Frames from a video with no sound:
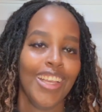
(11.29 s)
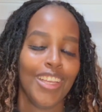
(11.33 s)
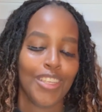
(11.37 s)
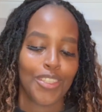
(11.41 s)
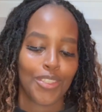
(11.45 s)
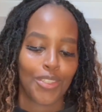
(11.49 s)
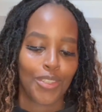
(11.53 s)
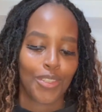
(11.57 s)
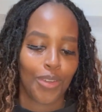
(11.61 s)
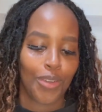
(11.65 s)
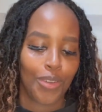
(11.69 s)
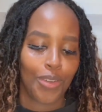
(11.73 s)

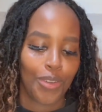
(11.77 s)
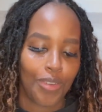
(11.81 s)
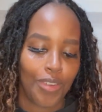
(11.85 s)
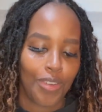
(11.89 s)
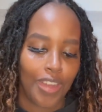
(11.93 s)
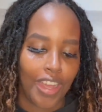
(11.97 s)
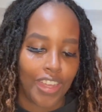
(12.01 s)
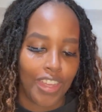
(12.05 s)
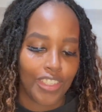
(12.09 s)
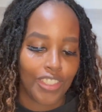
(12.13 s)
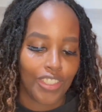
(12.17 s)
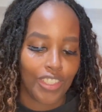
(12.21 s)

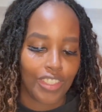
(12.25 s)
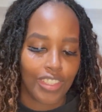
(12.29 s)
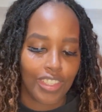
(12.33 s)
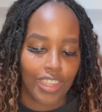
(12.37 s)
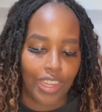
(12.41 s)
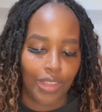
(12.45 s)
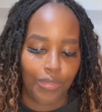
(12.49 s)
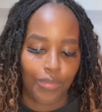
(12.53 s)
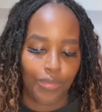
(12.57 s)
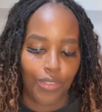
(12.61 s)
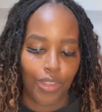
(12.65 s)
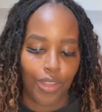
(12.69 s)
So I just
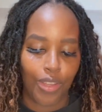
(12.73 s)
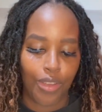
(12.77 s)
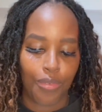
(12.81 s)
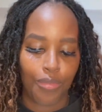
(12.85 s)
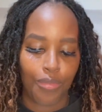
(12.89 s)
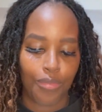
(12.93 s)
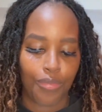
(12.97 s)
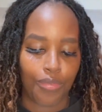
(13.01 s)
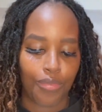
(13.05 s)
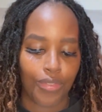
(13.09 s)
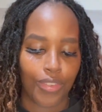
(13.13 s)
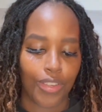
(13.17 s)
left
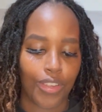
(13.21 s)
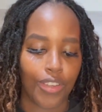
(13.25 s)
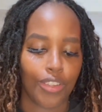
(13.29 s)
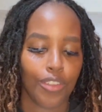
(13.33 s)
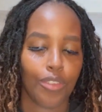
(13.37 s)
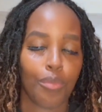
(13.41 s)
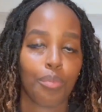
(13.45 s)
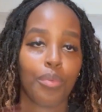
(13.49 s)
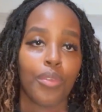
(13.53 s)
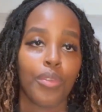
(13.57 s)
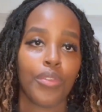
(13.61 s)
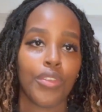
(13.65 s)
off
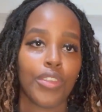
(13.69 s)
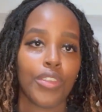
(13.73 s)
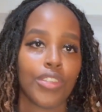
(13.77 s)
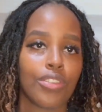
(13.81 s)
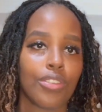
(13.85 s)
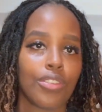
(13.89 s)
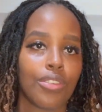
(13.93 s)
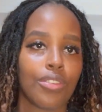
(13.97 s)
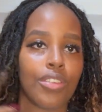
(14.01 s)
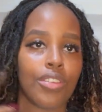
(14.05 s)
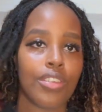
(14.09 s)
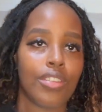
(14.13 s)
the previous
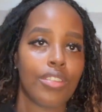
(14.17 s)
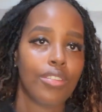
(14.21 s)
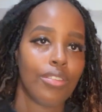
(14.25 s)
story,